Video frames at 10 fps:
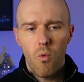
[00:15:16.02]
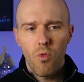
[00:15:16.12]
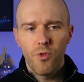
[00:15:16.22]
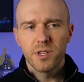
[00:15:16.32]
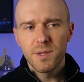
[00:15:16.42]

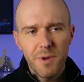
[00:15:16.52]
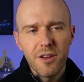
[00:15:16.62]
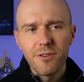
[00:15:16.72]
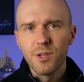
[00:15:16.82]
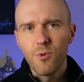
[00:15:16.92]
the
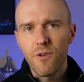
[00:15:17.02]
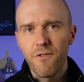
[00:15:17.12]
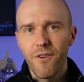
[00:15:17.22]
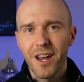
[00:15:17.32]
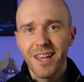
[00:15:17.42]
speakers who are
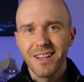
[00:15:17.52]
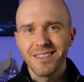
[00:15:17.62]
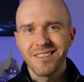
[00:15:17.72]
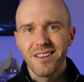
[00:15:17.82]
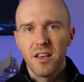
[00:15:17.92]

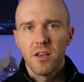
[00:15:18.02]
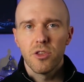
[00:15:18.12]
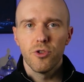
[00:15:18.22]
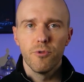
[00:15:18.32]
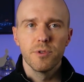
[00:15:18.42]
funniest
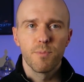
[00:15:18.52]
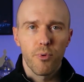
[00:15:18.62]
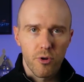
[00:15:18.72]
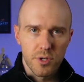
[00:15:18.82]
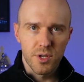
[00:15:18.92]
use
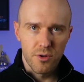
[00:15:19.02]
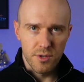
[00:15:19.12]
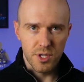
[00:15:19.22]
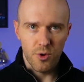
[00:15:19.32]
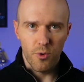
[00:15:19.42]
personal
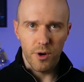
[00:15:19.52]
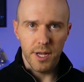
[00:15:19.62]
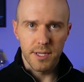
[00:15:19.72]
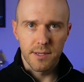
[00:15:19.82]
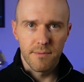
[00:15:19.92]

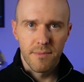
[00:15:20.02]
stories.